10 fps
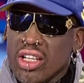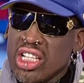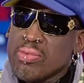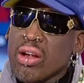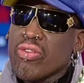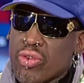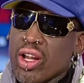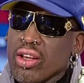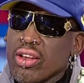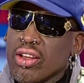he's my
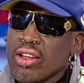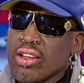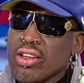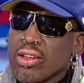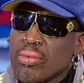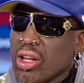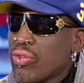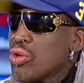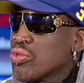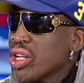friend. But
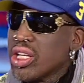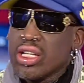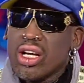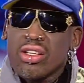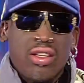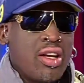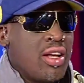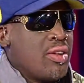as far as what he does,